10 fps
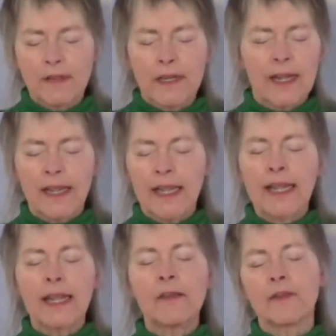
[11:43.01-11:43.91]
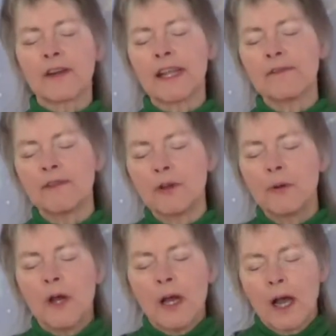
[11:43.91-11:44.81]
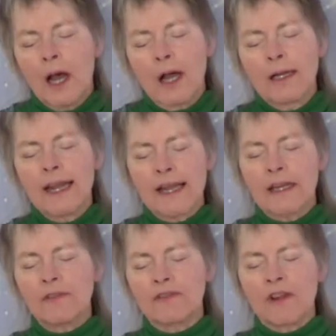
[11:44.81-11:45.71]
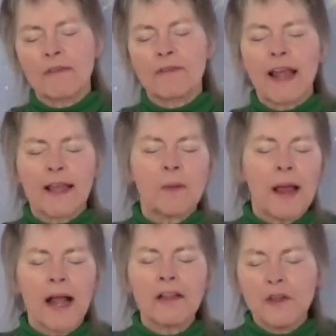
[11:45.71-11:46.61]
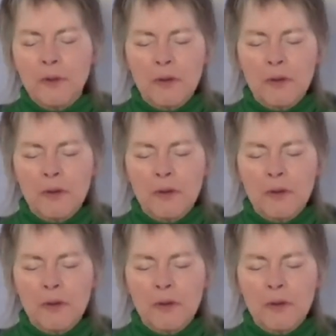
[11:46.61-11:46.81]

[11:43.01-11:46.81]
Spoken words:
It can either give you negative stuff like, well,